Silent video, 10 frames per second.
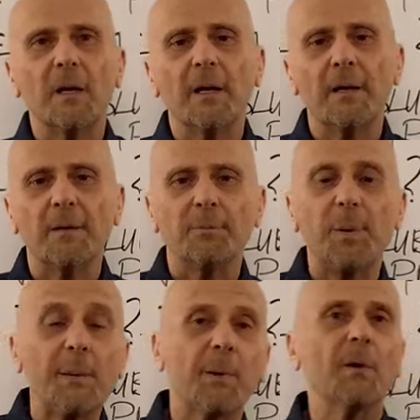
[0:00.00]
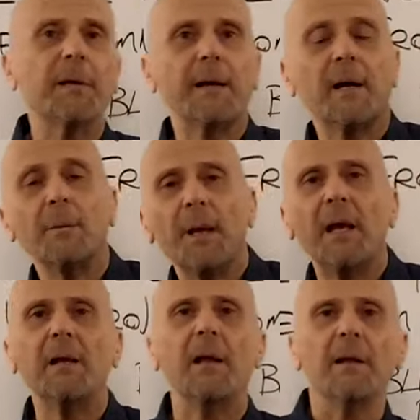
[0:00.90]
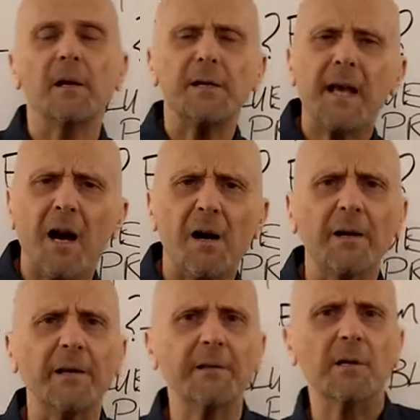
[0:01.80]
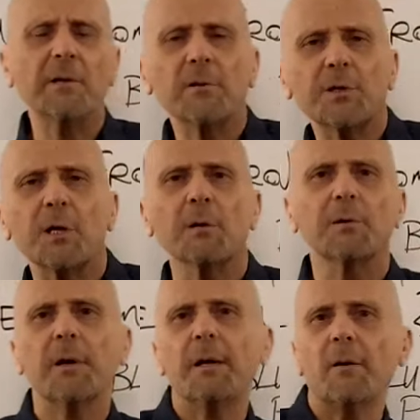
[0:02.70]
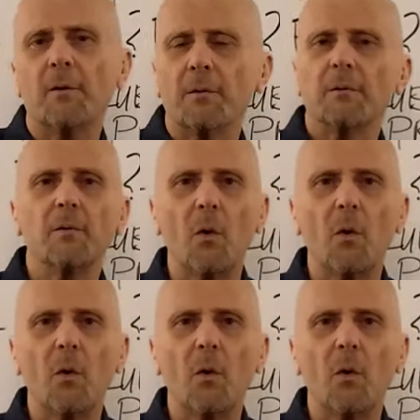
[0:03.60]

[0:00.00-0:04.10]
uh people that come in and they're young, they're little children or,